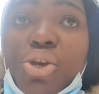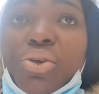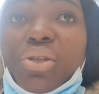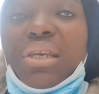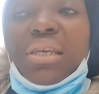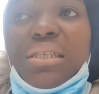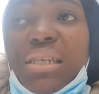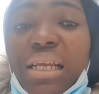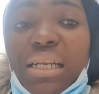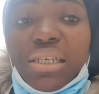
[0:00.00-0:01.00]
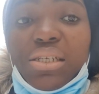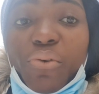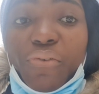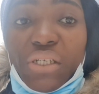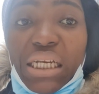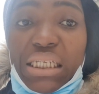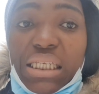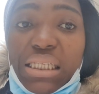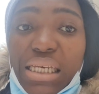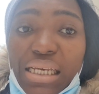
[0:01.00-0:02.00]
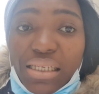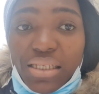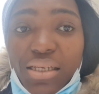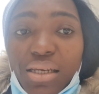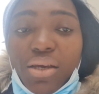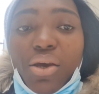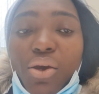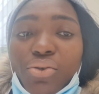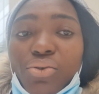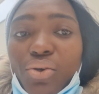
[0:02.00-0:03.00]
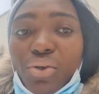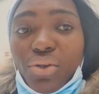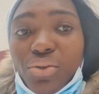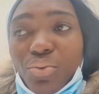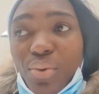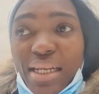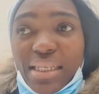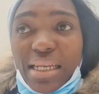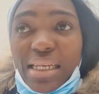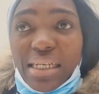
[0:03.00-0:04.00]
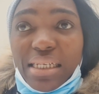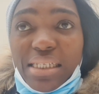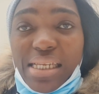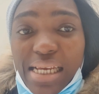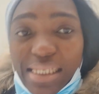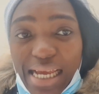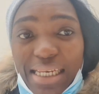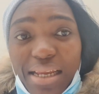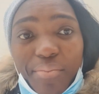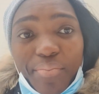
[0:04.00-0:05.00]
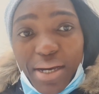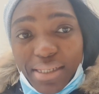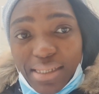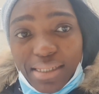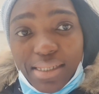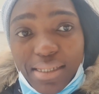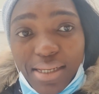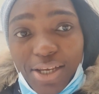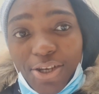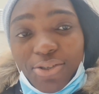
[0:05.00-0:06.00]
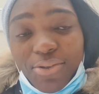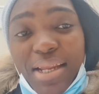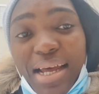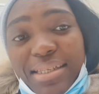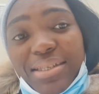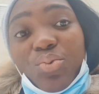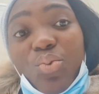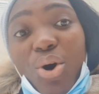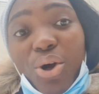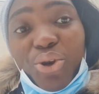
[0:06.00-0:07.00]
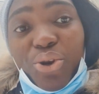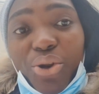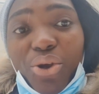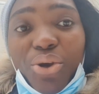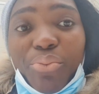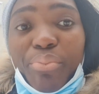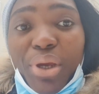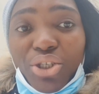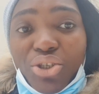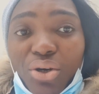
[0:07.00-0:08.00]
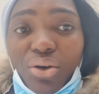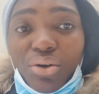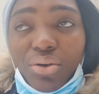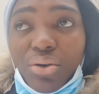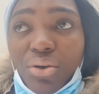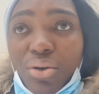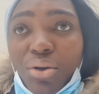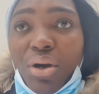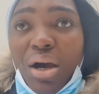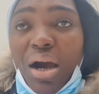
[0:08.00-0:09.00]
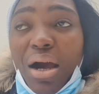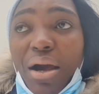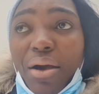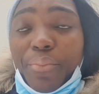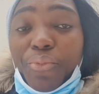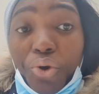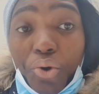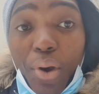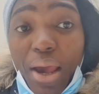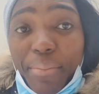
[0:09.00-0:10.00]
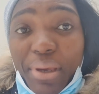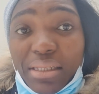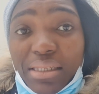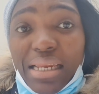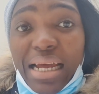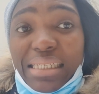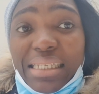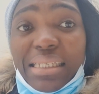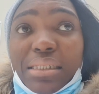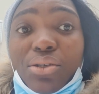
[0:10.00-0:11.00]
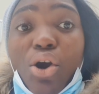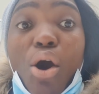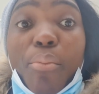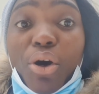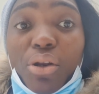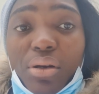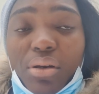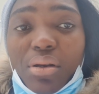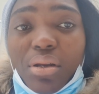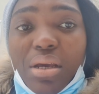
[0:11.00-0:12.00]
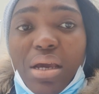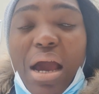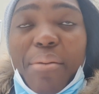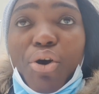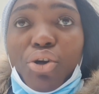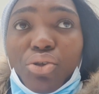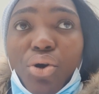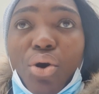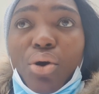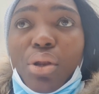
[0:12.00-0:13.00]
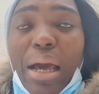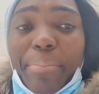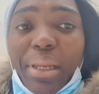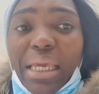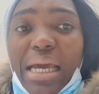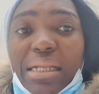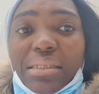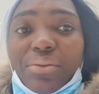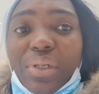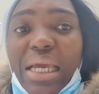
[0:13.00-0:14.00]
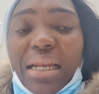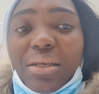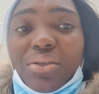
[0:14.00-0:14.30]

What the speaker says: you need English proficiency test. So you need to write an English test and then pass it. So that's one major requirement that is common amongst all applicants, regardless